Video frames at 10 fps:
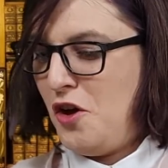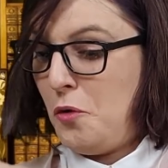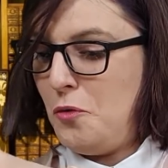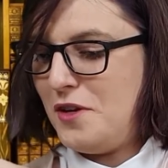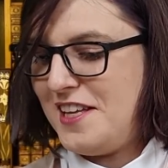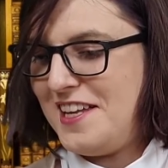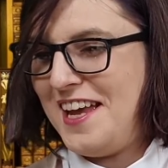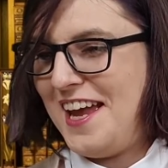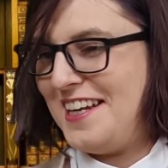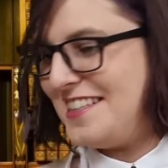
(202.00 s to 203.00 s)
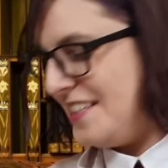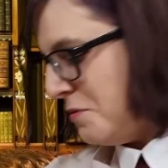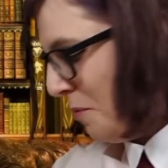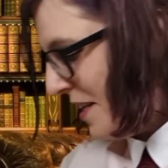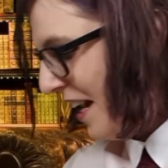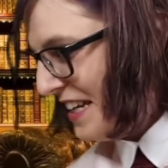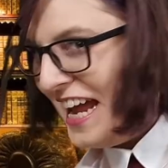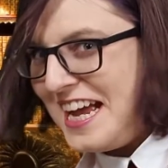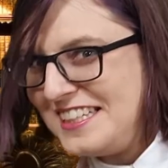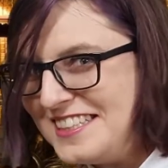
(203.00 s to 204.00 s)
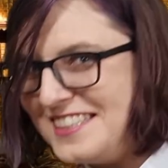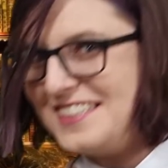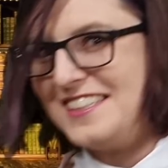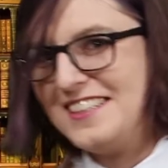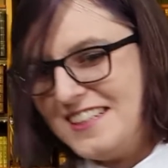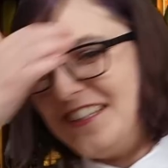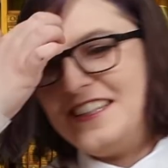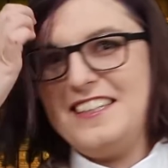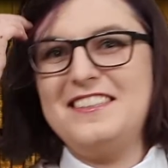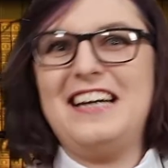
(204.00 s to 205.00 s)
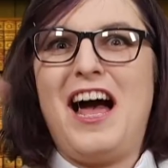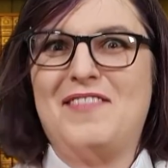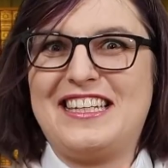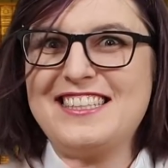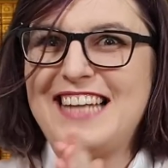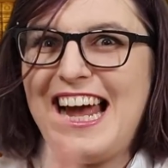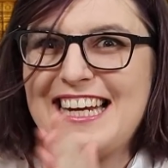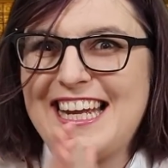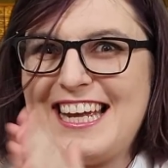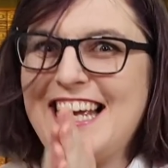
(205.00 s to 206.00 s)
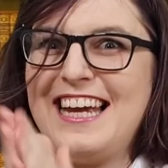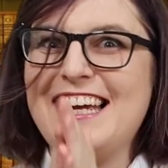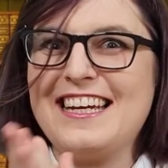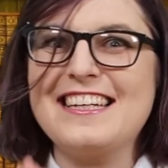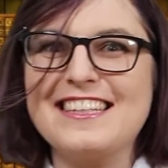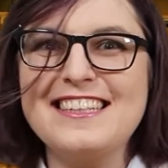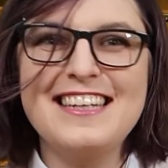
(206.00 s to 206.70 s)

Okay, let's see what we got next. I'm excited.